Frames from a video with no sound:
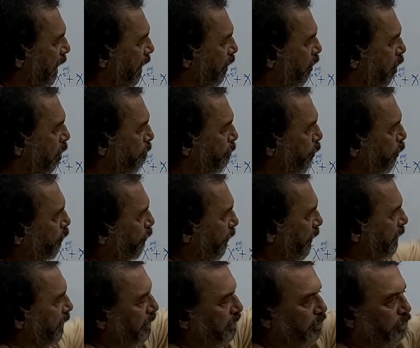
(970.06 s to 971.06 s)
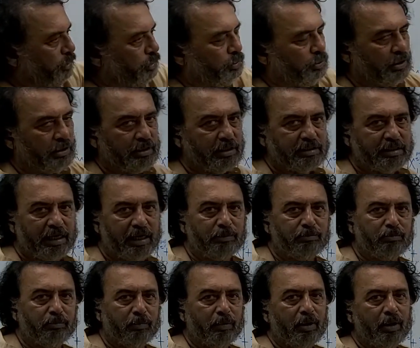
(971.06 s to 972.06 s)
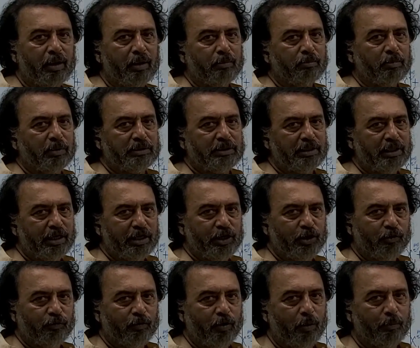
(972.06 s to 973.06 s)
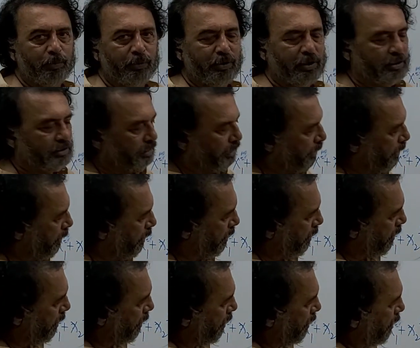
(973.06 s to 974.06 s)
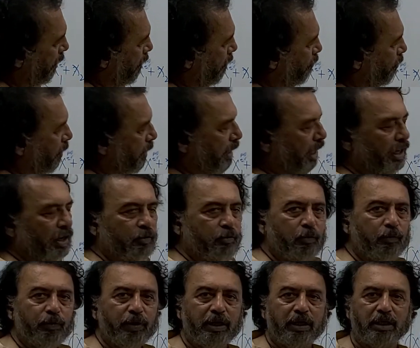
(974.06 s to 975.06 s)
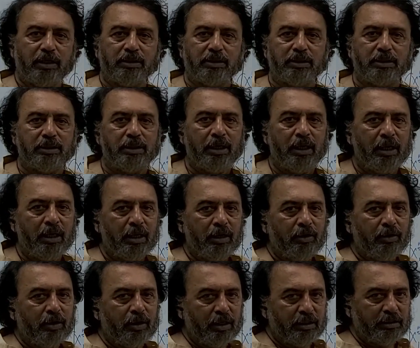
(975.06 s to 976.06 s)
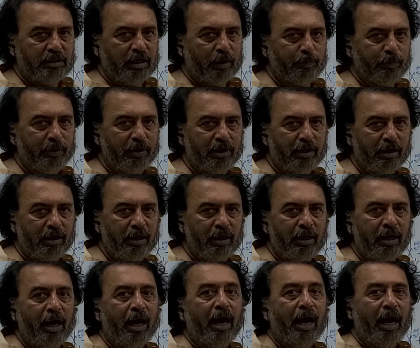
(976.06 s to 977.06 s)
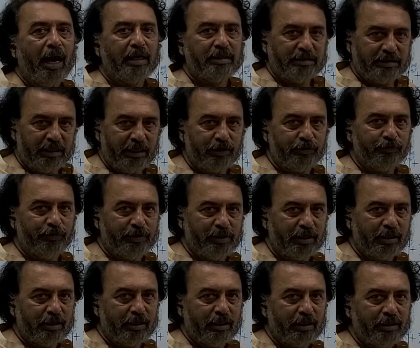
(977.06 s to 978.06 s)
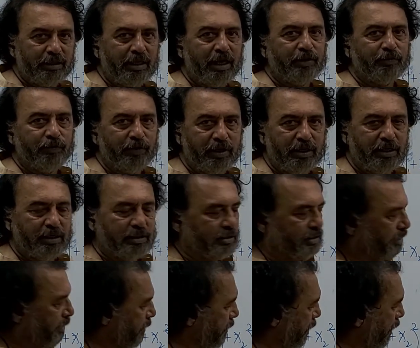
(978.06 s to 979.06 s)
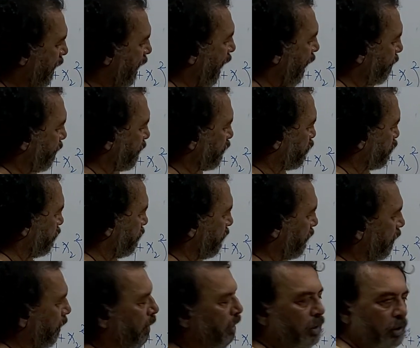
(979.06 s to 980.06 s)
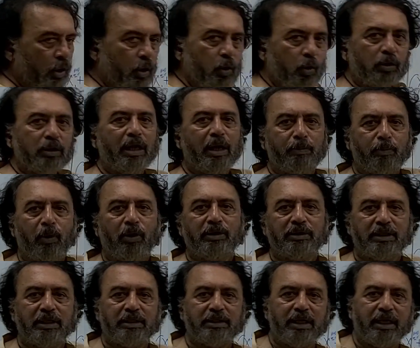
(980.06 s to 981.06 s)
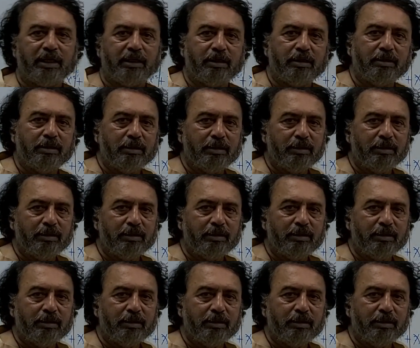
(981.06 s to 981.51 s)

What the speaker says: and compute variance using the same machinery of computation, what kind of variance does it appear, and check whether that variance happens to be lower than 0.68.